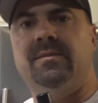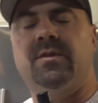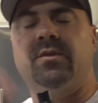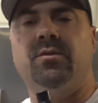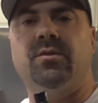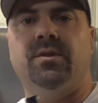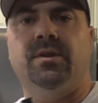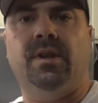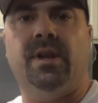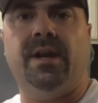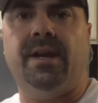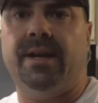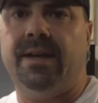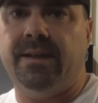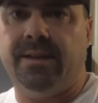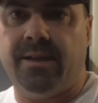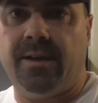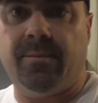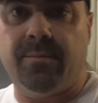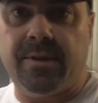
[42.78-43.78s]
through the
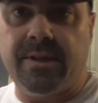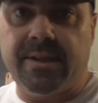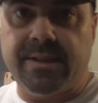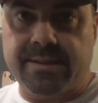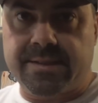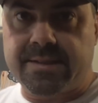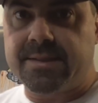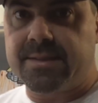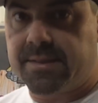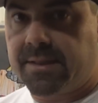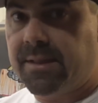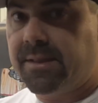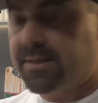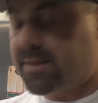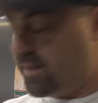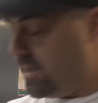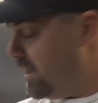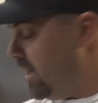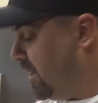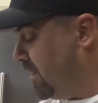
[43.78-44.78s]
light, I mean
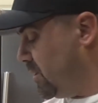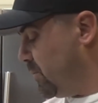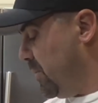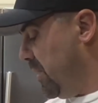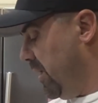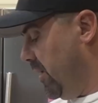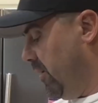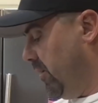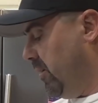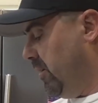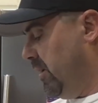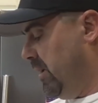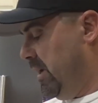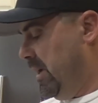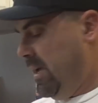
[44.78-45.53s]
it's a nice barrel.